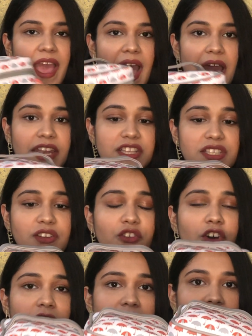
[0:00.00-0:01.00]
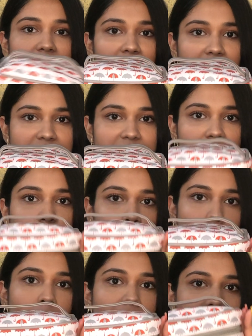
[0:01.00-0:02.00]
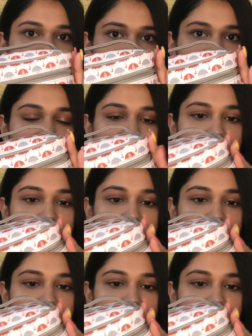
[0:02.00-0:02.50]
and it's a really nice and compact kit,